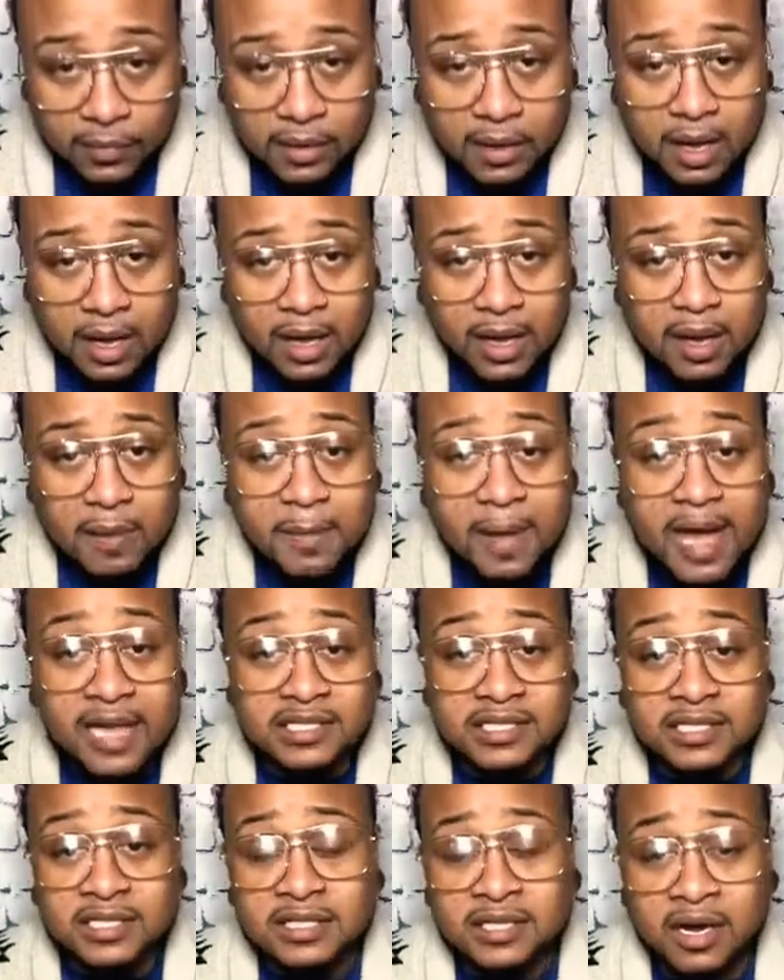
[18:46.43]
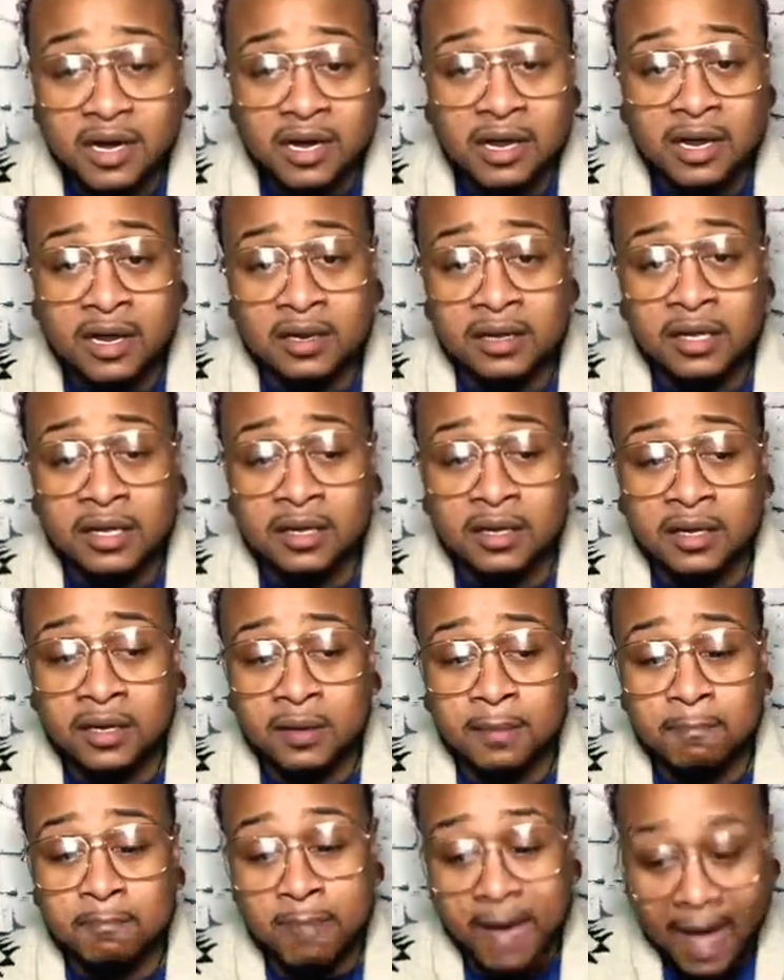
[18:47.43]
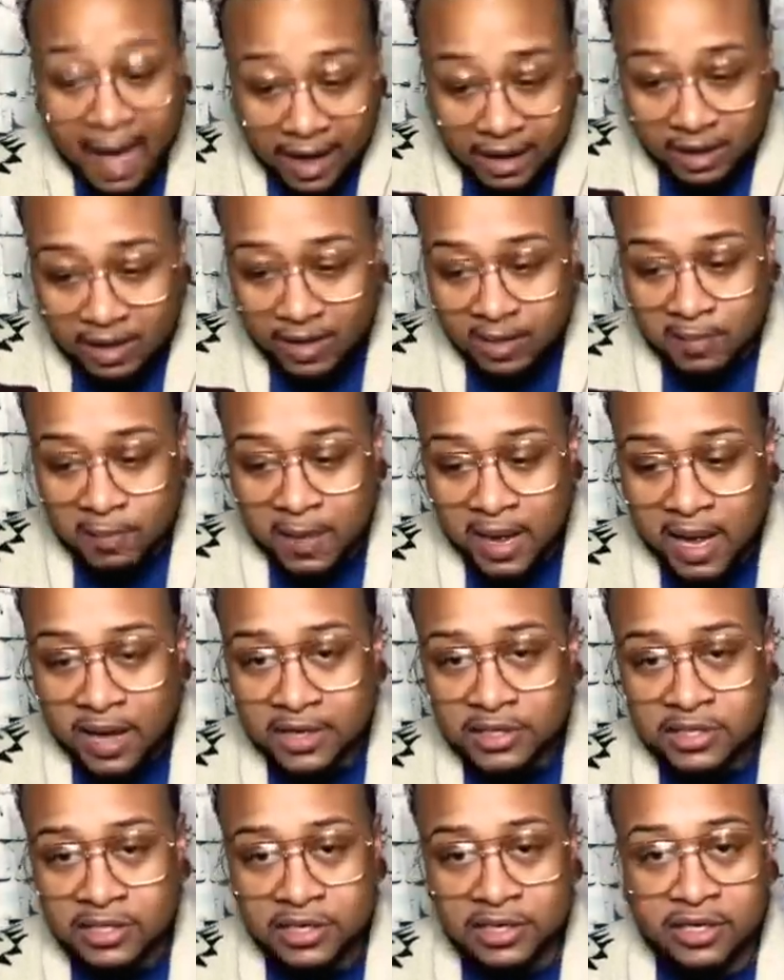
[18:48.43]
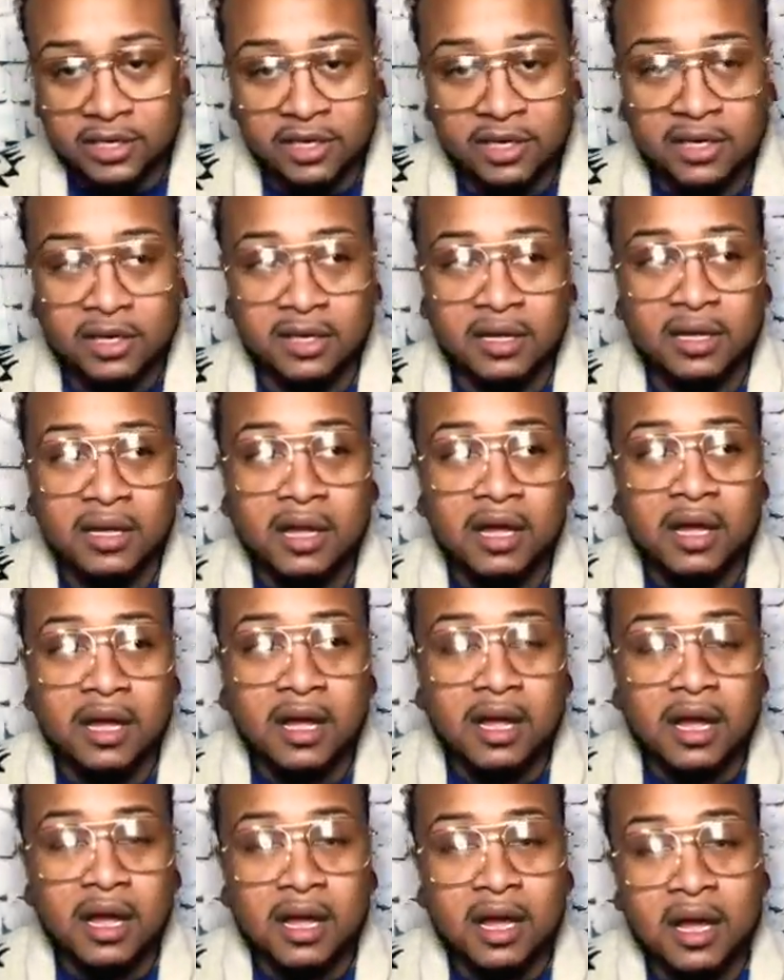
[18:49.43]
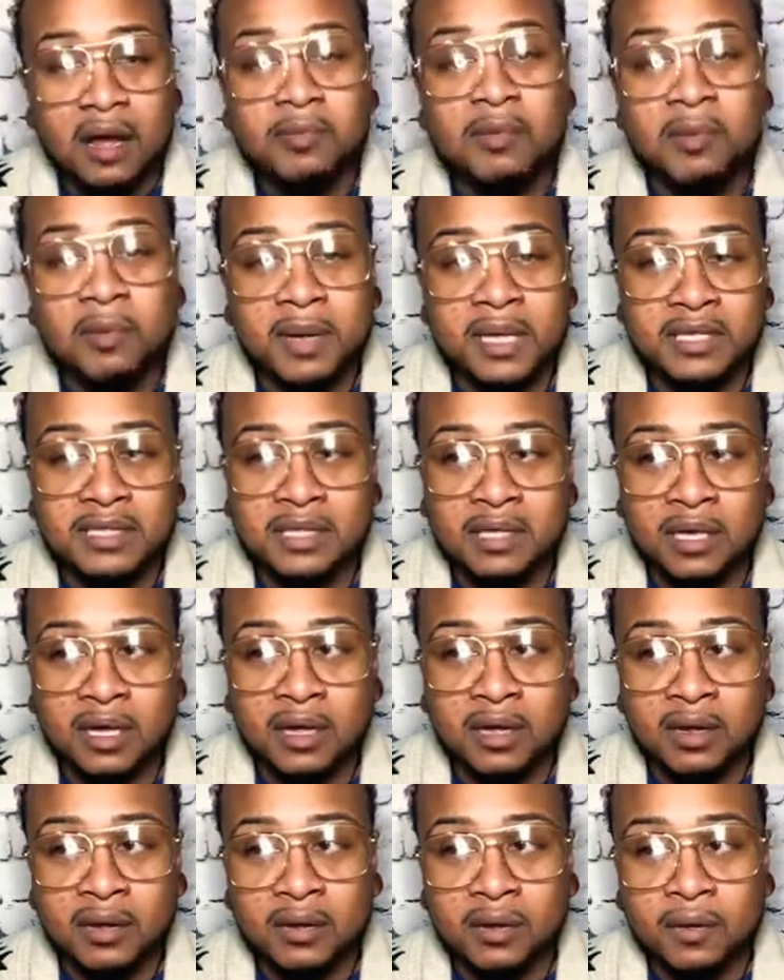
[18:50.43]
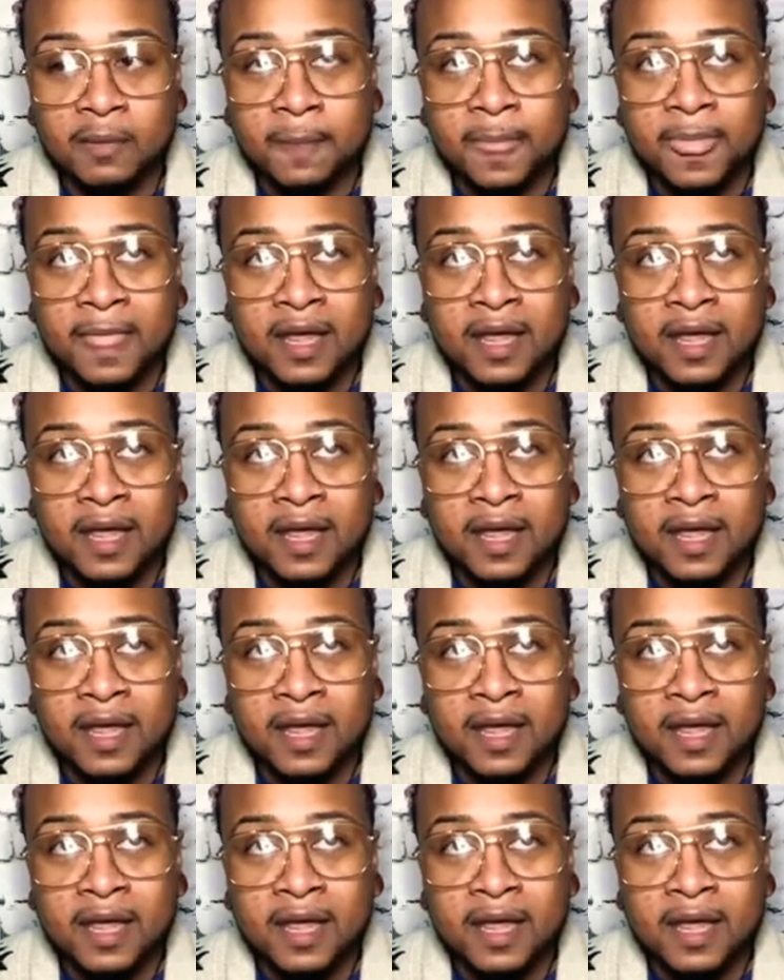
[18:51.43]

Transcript: I just started back on my journey a couple months ago.